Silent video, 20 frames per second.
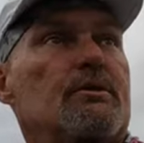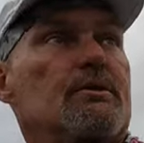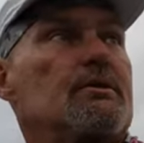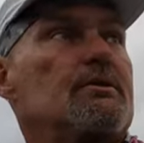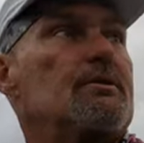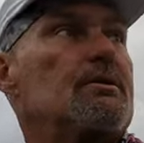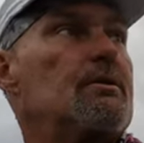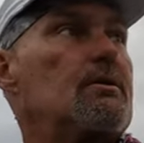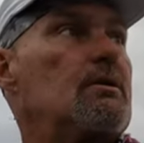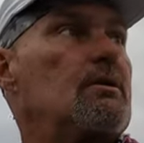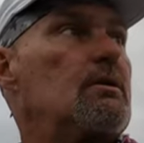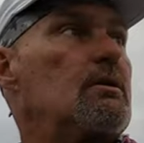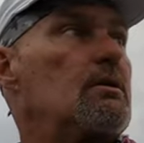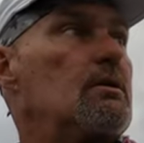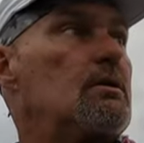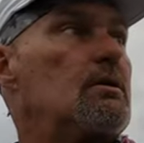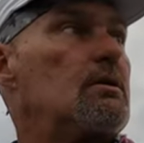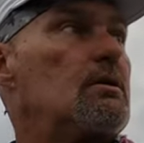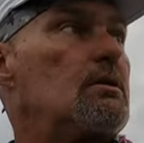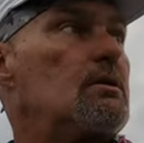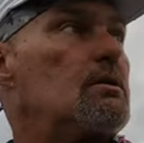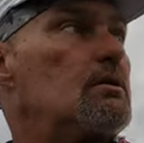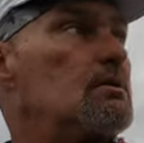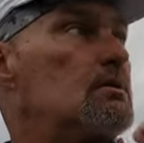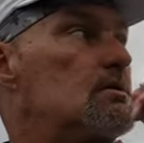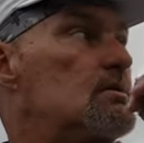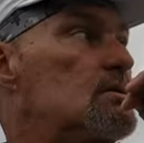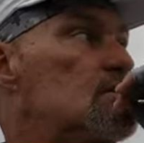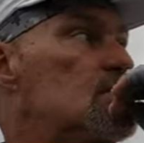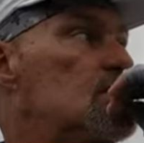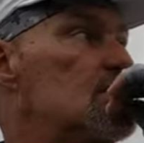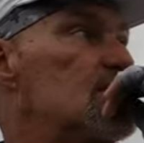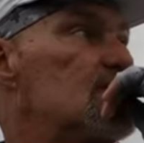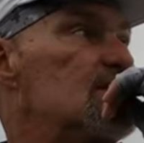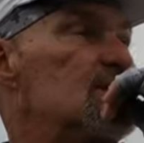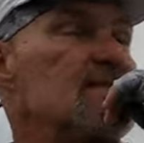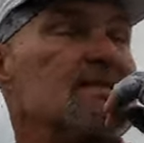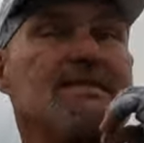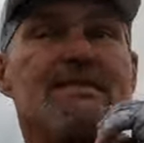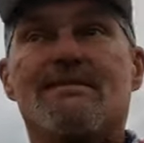Vince. Sweet.
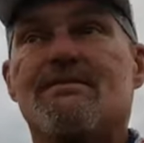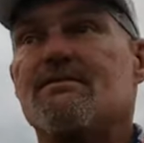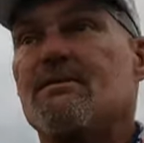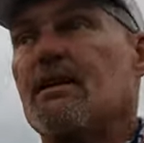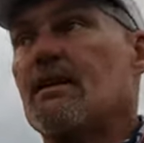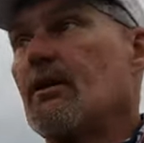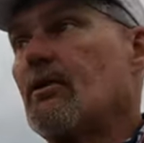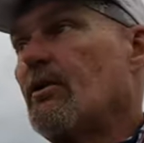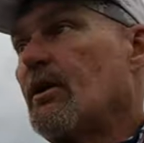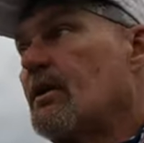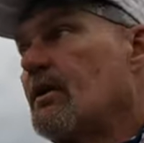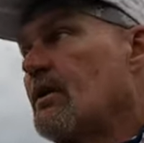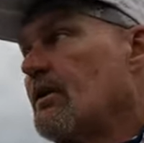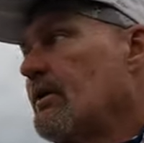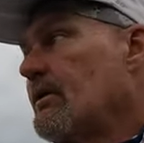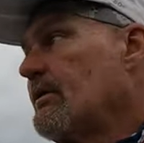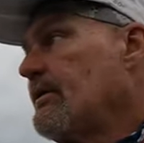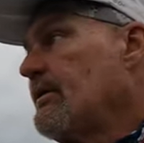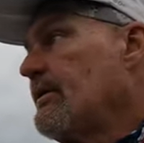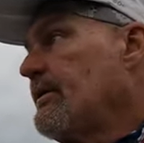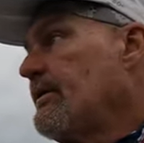Yeah, I got rain gear.